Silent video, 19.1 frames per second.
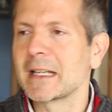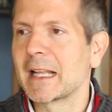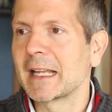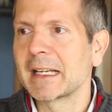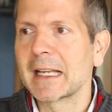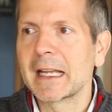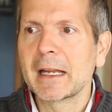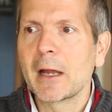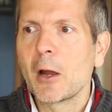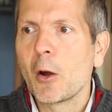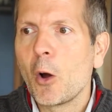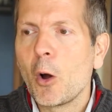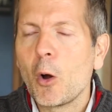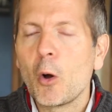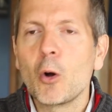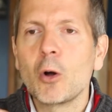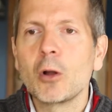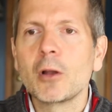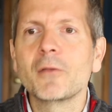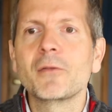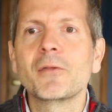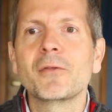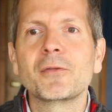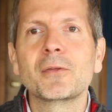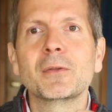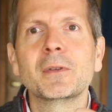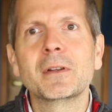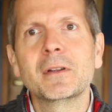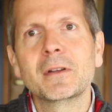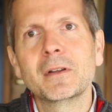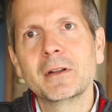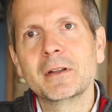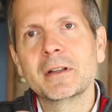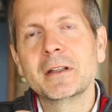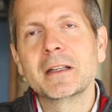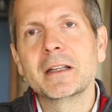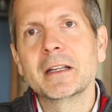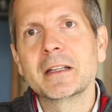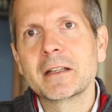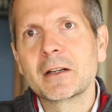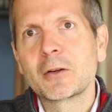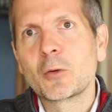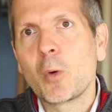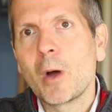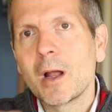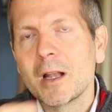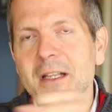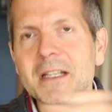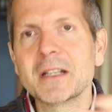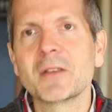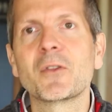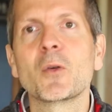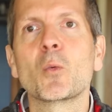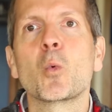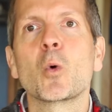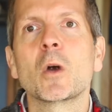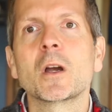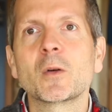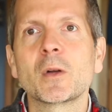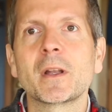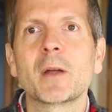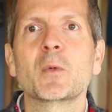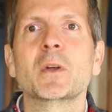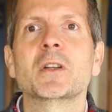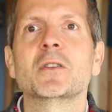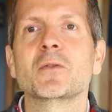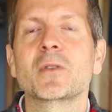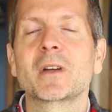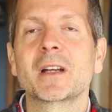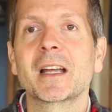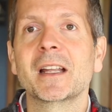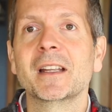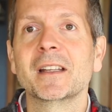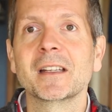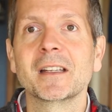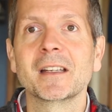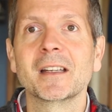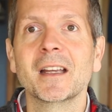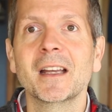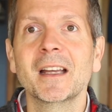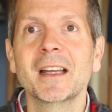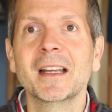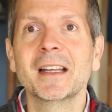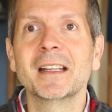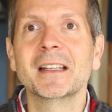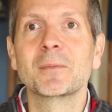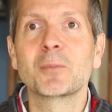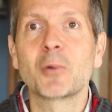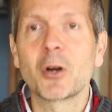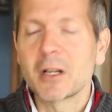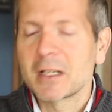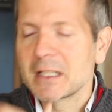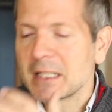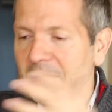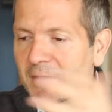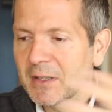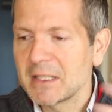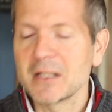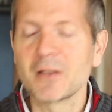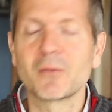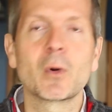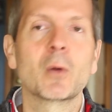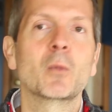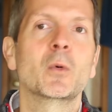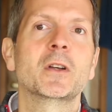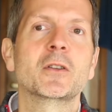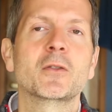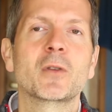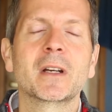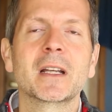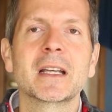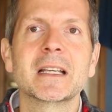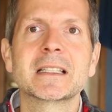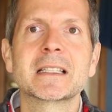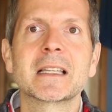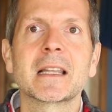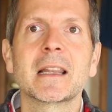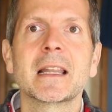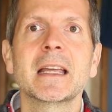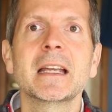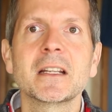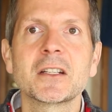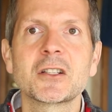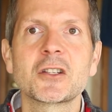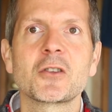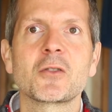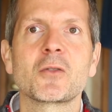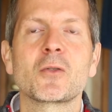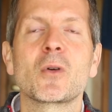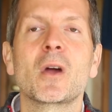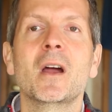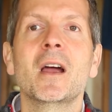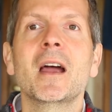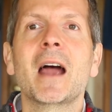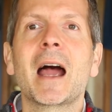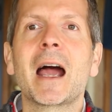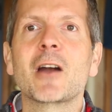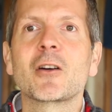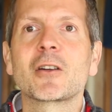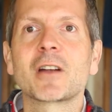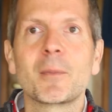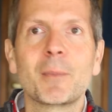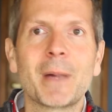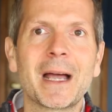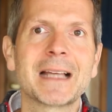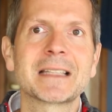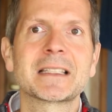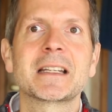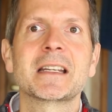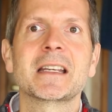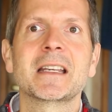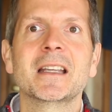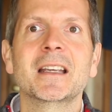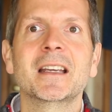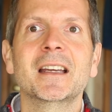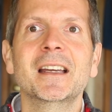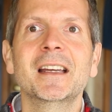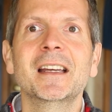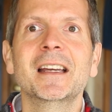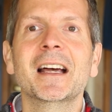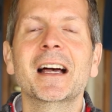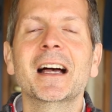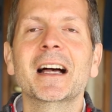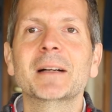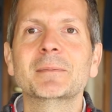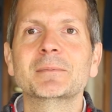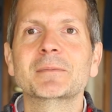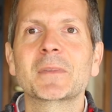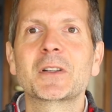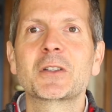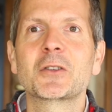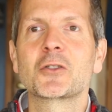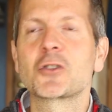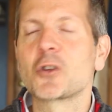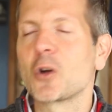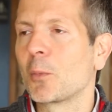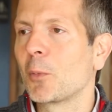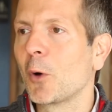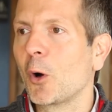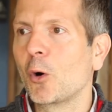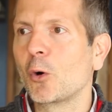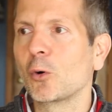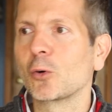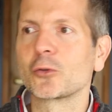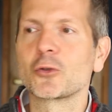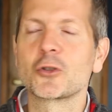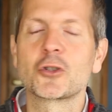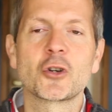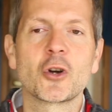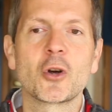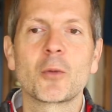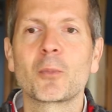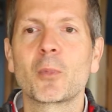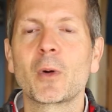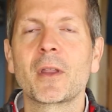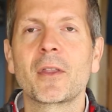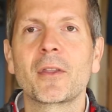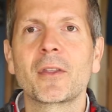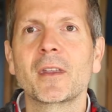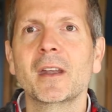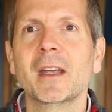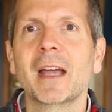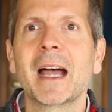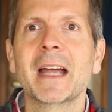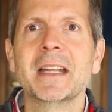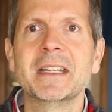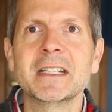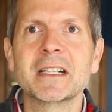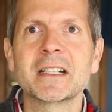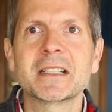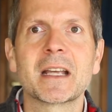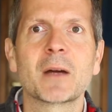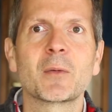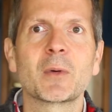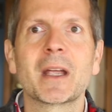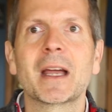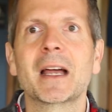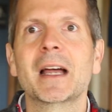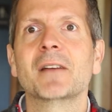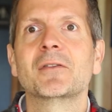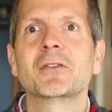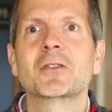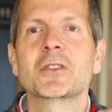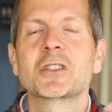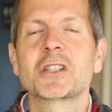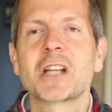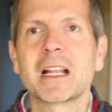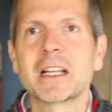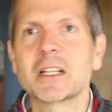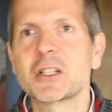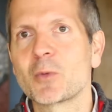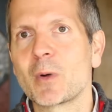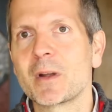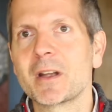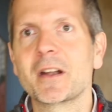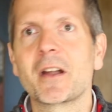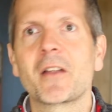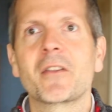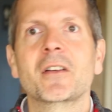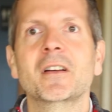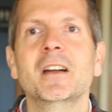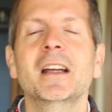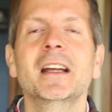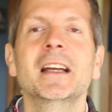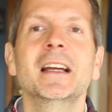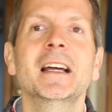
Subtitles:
Like all of the quality of the work that we're doing and the productivity of what we're doing is linked to our capacity to show up whole, to show up with ideas that we have, to challenge one another.